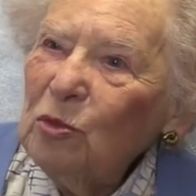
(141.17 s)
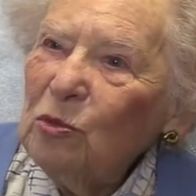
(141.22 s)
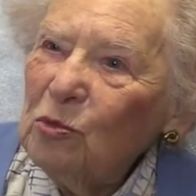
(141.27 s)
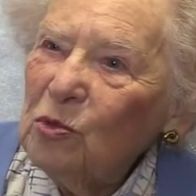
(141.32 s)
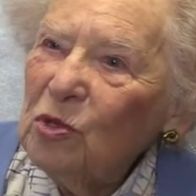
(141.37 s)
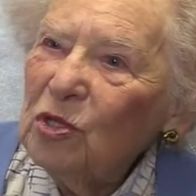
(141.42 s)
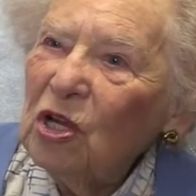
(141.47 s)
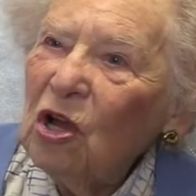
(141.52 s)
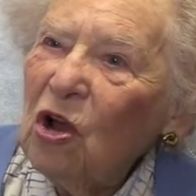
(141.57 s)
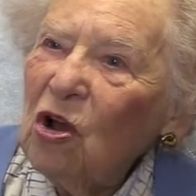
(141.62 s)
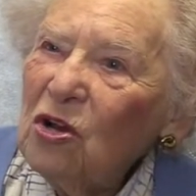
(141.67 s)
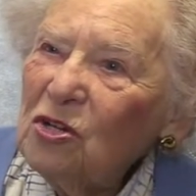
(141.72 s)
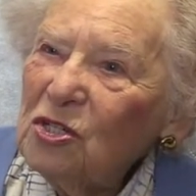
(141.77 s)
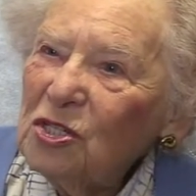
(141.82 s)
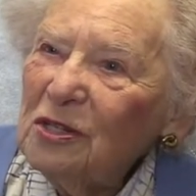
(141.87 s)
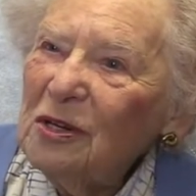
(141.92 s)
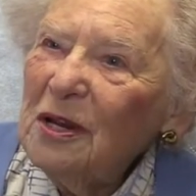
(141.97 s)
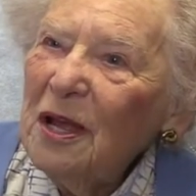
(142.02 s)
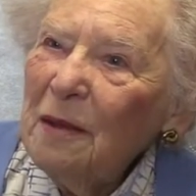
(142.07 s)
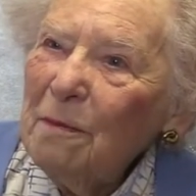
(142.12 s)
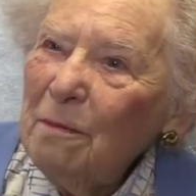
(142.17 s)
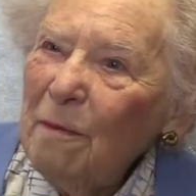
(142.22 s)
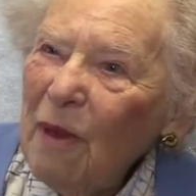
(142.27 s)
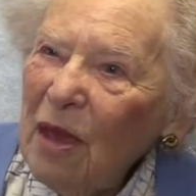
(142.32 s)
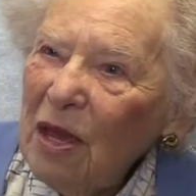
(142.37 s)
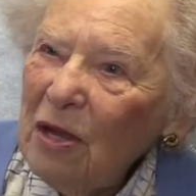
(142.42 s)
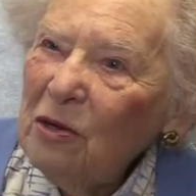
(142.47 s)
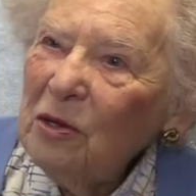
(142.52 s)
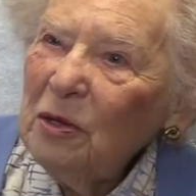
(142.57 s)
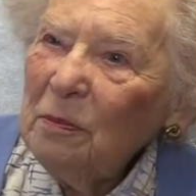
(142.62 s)
or the Castle
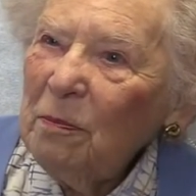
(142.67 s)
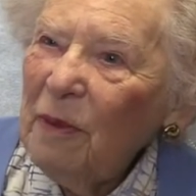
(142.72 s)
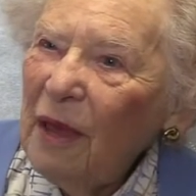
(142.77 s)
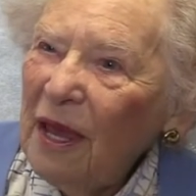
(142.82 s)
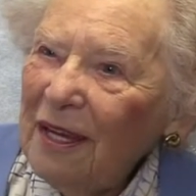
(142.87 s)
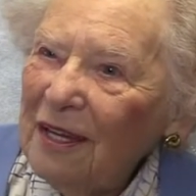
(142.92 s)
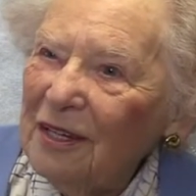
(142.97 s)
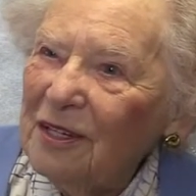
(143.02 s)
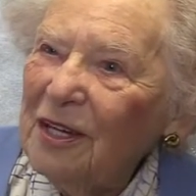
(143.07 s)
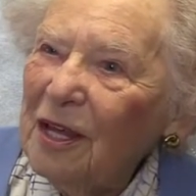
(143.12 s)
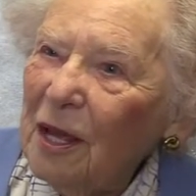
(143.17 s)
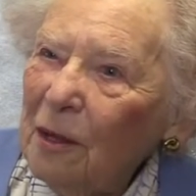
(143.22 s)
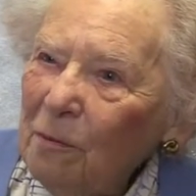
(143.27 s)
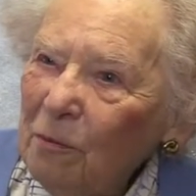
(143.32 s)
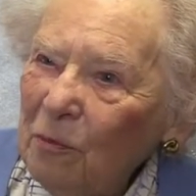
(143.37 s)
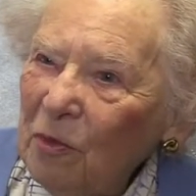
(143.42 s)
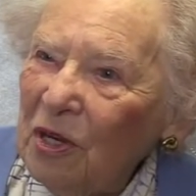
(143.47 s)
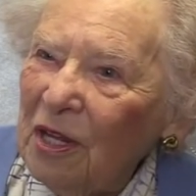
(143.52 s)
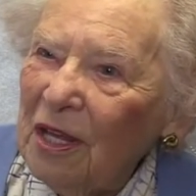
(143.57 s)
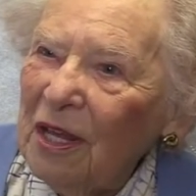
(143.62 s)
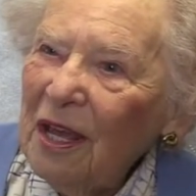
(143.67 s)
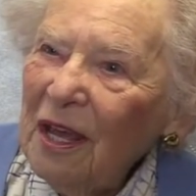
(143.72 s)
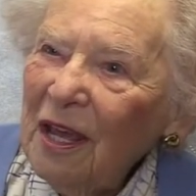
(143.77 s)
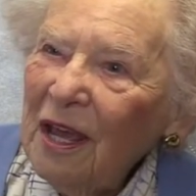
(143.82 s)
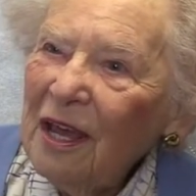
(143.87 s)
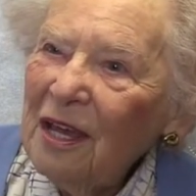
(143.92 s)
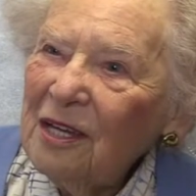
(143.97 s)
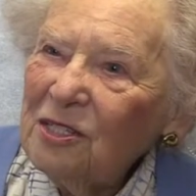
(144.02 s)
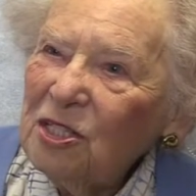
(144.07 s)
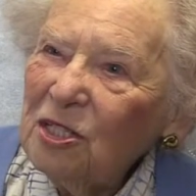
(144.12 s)
Mail Packet Company,
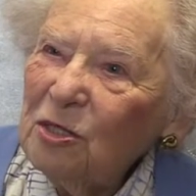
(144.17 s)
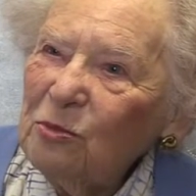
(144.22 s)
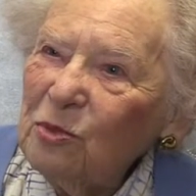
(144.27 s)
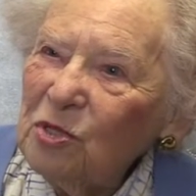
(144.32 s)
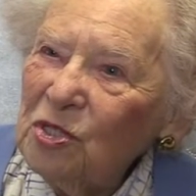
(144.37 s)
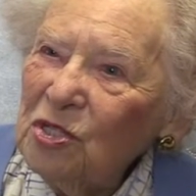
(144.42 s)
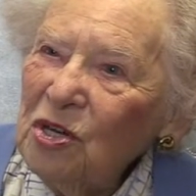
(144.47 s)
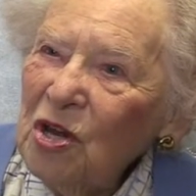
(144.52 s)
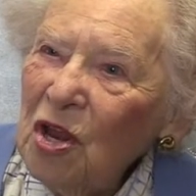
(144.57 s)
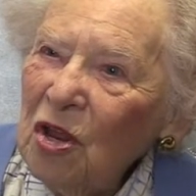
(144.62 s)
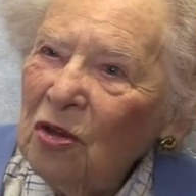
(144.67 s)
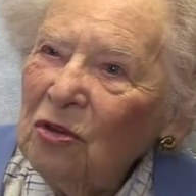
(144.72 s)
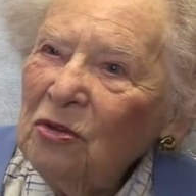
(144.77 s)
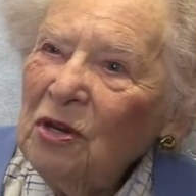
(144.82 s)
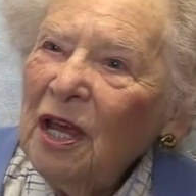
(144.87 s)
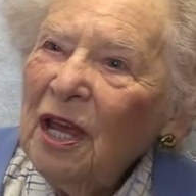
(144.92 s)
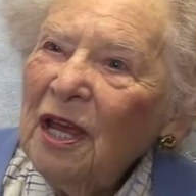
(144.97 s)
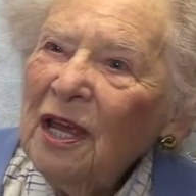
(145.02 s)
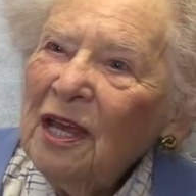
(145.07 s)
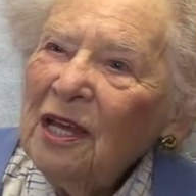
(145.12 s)
as it was known,